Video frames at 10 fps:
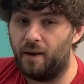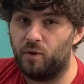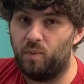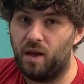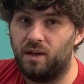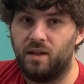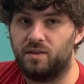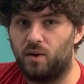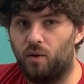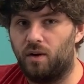with me on
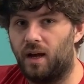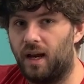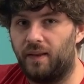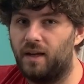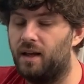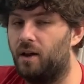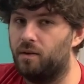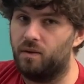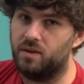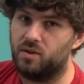Discord, I got a link down
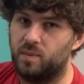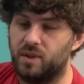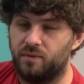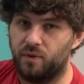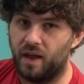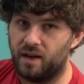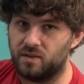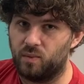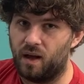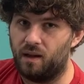in the description for that
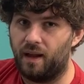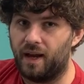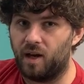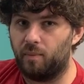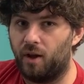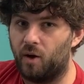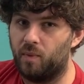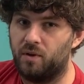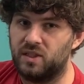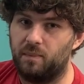as well. I got a blog
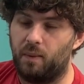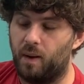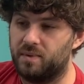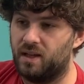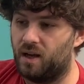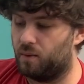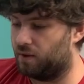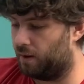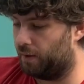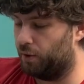post on my website with
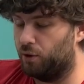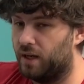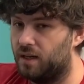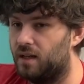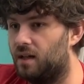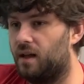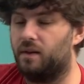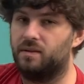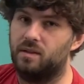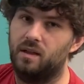all the nerdy
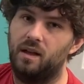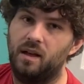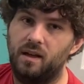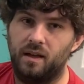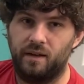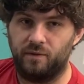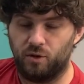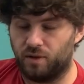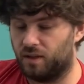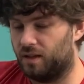details. If
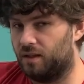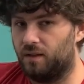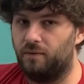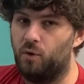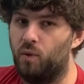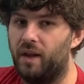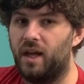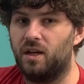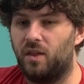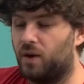you're if you're really
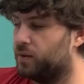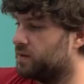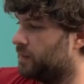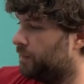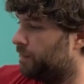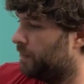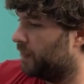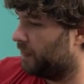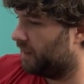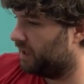into those,
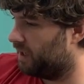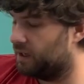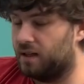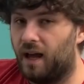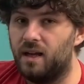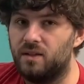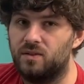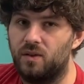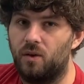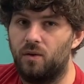and yeah,
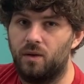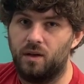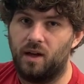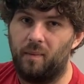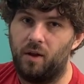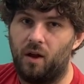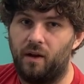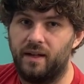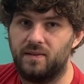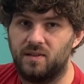so come
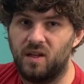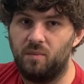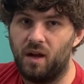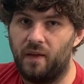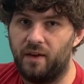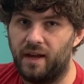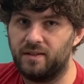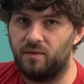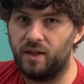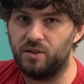along and see me on the
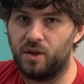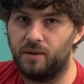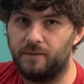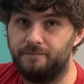next adventure.